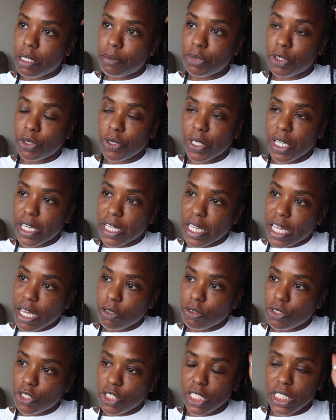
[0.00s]
so yeah, a
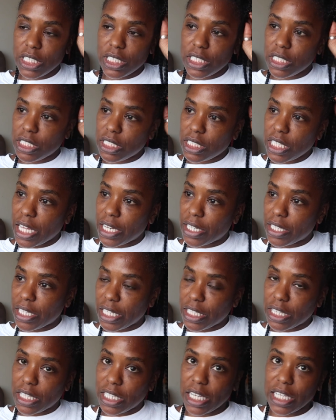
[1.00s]
couch is kind of
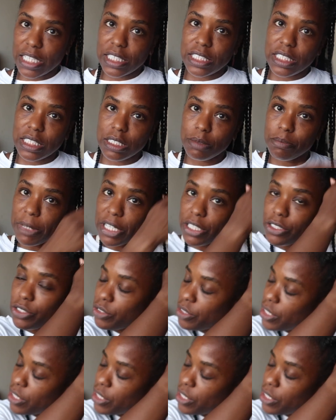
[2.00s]
like the next major